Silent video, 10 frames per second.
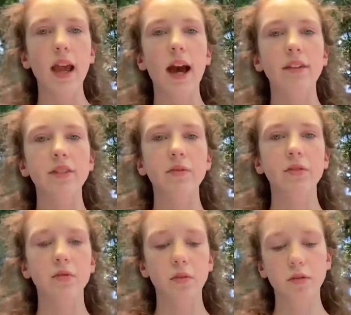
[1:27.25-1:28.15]
Afton
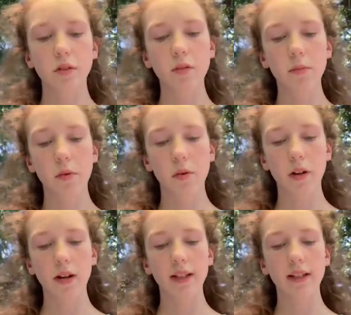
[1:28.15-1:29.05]
was rural,
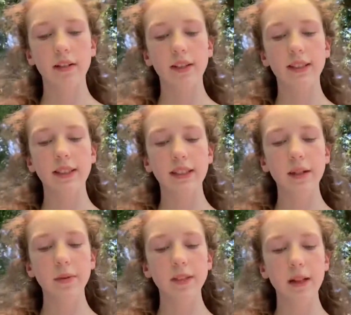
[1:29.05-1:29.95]
poor, and nearly
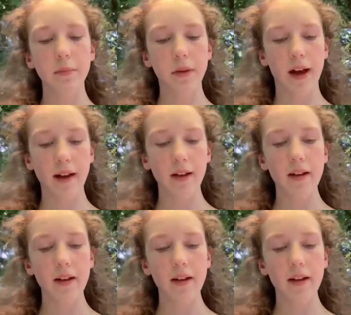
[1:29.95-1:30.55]
60% black,